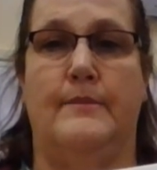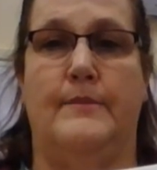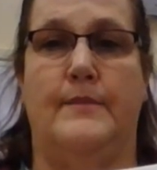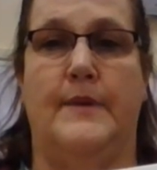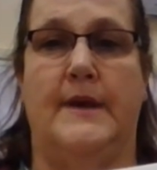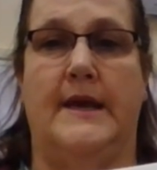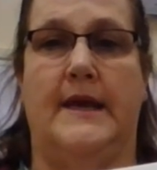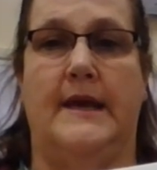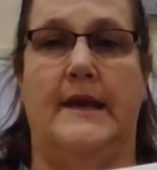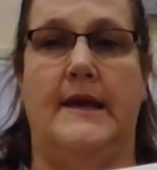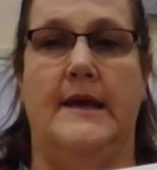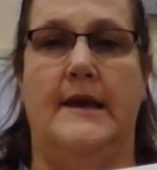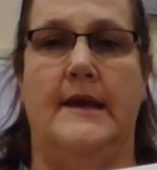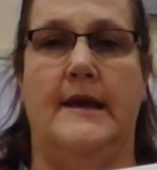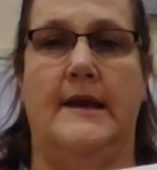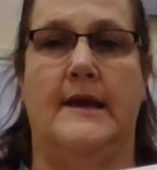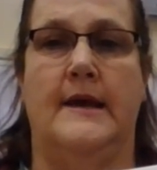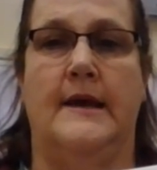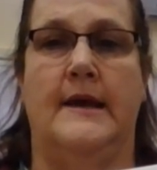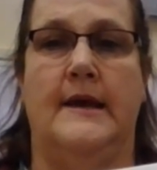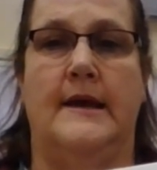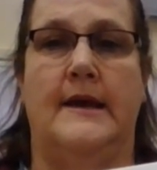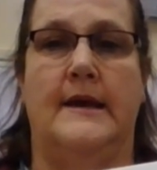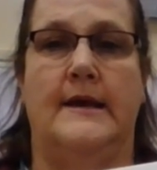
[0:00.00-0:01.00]
B,
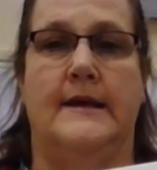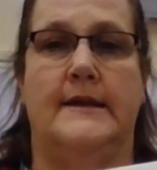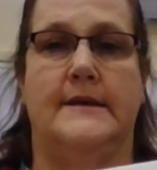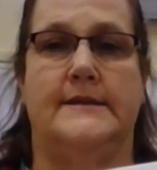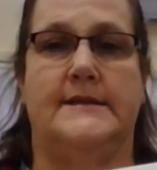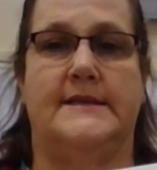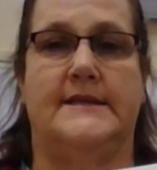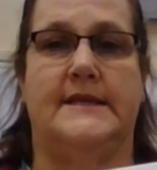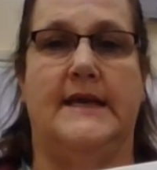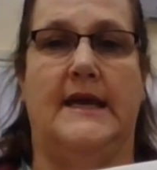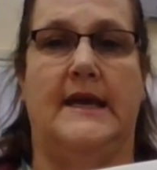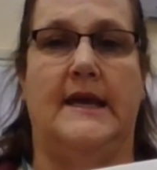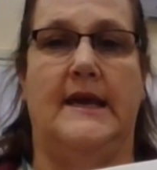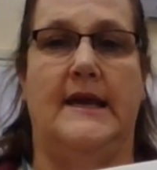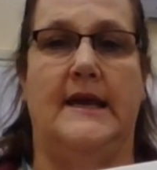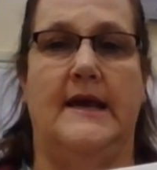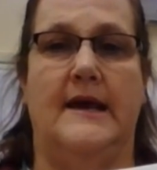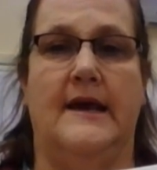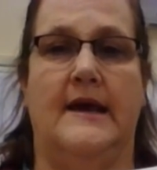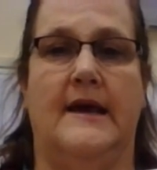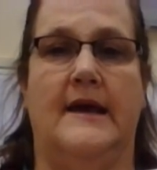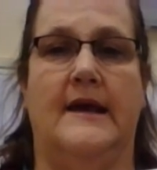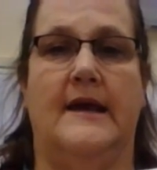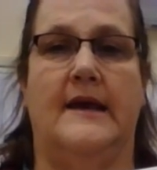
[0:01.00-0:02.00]
C,
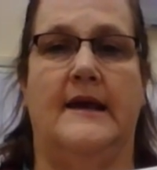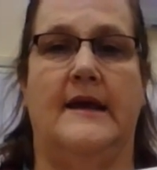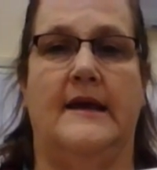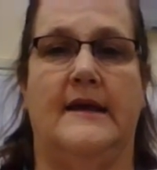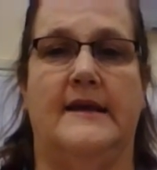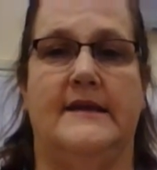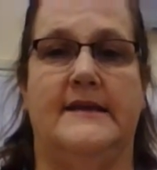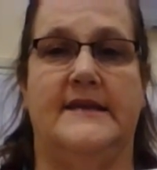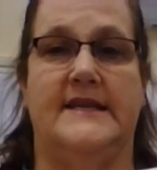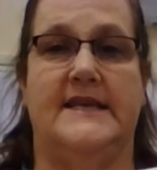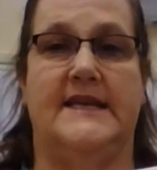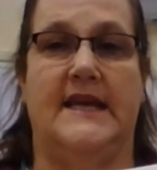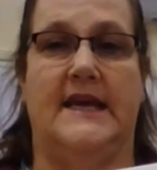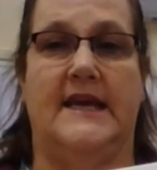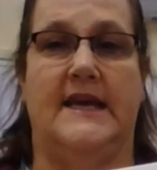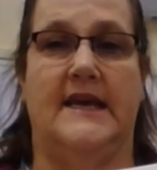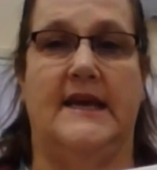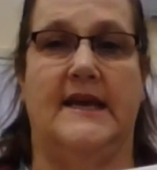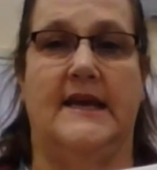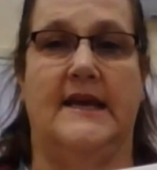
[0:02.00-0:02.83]
D.